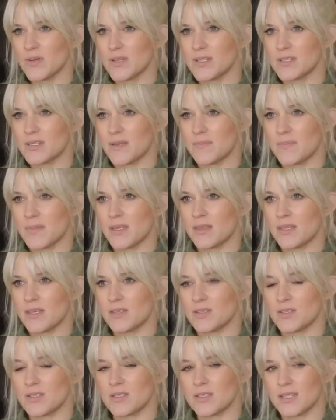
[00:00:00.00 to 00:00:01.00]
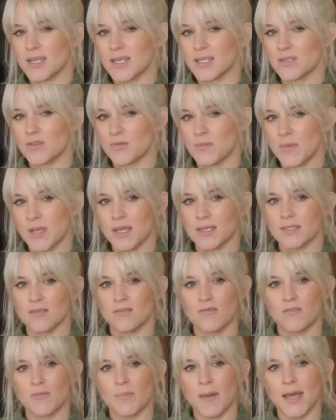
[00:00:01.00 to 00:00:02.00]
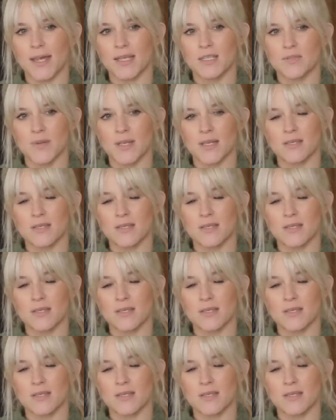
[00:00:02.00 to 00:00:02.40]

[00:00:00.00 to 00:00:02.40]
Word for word: always something that just sticks with me because it reminds